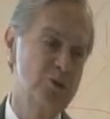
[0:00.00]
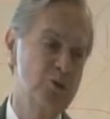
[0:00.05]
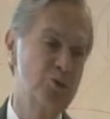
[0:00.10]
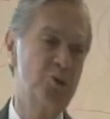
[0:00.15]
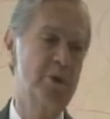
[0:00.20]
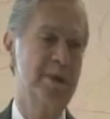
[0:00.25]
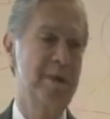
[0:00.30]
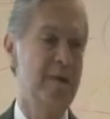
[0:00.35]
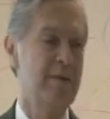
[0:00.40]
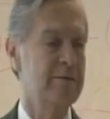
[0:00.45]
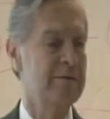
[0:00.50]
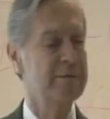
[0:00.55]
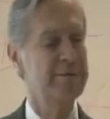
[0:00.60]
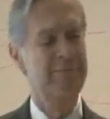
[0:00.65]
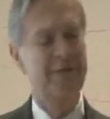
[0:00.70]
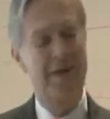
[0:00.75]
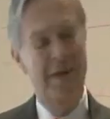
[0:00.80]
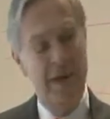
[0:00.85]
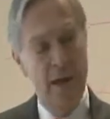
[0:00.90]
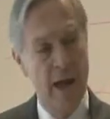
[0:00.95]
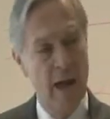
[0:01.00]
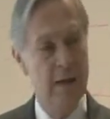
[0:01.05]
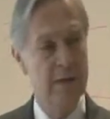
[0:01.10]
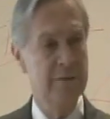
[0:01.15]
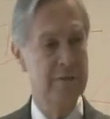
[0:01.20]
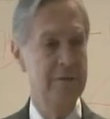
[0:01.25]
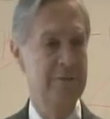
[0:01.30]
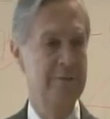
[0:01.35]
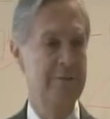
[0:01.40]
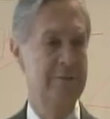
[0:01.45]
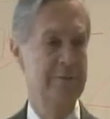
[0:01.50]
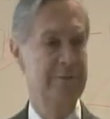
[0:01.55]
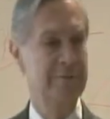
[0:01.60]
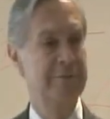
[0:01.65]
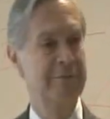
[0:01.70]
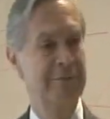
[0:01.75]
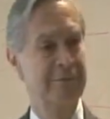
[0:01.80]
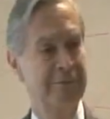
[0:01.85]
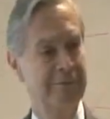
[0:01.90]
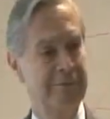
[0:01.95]
Sweden, very nice.
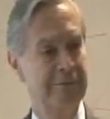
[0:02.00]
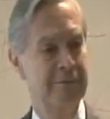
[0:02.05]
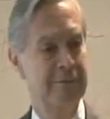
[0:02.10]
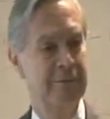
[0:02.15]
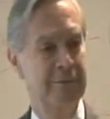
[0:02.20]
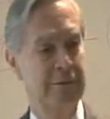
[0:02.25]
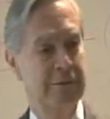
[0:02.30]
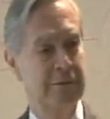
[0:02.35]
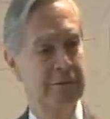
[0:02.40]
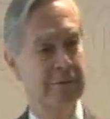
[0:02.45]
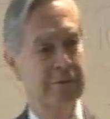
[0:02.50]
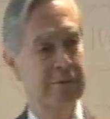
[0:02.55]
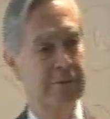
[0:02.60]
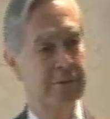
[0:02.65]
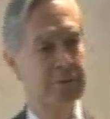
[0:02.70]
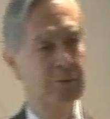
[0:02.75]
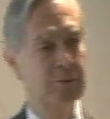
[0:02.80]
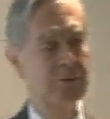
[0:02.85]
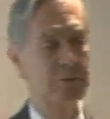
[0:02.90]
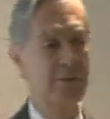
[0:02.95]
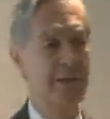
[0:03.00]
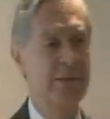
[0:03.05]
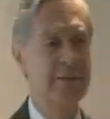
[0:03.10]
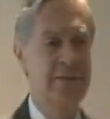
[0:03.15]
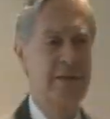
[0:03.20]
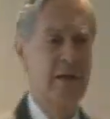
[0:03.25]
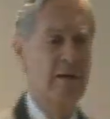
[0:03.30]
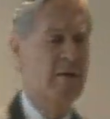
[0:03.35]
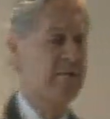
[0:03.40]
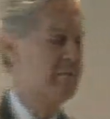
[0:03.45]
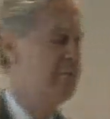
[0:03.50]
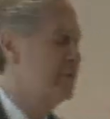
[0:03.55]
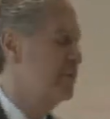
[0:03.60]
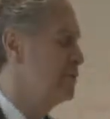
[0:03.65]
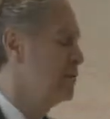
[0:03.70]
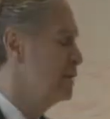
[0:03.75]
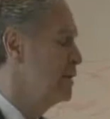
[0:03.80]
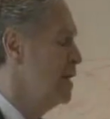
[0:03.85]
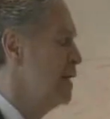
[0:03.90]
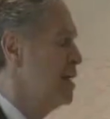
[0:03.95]
Swedes are
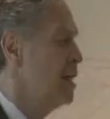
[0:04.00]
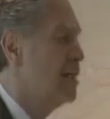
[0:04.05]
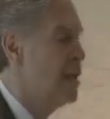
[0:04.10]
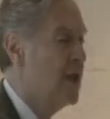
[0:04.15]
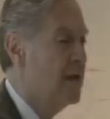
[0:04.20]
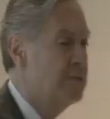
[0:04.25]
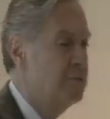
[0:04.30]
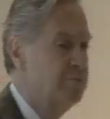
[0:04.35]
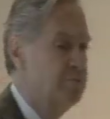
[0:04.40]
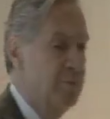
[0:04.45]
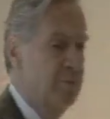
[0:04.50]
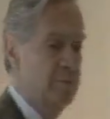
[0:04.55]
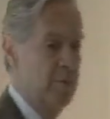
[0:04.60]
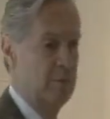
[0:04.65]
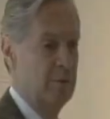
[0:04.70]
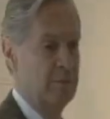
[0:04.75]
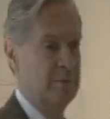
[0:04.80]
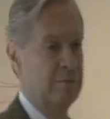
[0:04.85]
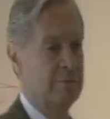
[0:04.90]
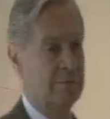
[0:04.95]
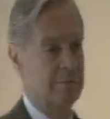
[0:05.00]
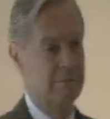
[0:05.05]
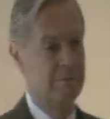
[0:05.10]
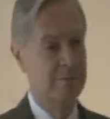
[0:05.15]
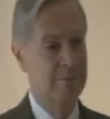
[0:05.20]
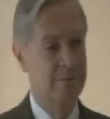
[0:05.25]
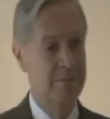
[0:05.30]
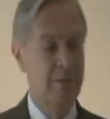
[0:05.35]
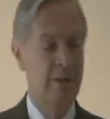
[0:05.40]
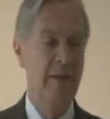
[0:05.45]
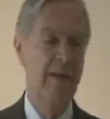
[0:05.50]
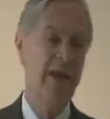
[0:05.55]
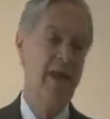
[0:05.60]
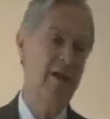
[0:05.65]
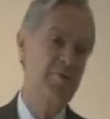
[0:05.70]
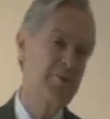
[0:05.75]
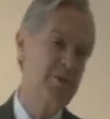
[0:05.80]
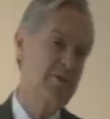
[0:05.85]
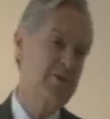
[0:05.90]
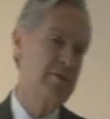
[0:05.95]
really nice people.
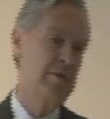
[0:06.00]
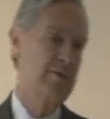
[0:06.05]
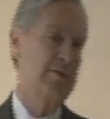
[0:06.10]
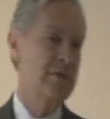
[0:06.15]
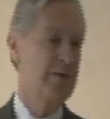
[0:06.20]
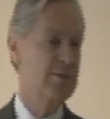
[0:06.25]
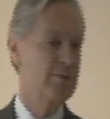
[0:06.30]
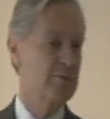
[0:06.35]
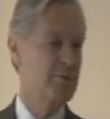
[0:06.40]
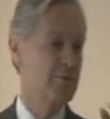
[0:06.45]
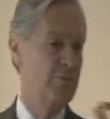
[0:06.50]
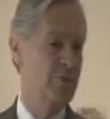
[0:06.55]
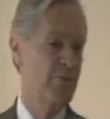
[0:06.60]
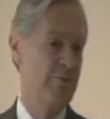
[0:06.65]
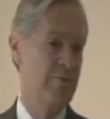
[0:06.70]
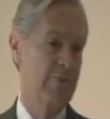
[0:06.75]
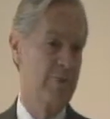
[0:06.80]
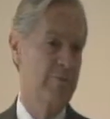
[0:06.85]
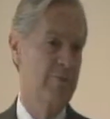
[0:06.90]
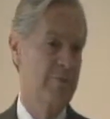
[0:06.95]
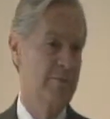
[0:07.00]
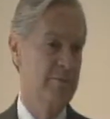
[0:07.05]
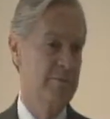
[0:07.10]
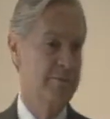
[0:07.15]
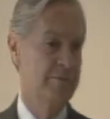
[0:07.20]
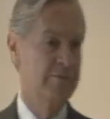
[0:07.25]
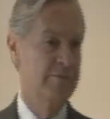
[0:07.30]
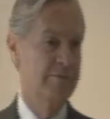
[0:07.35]
Yeah, but you know, there are so few of them.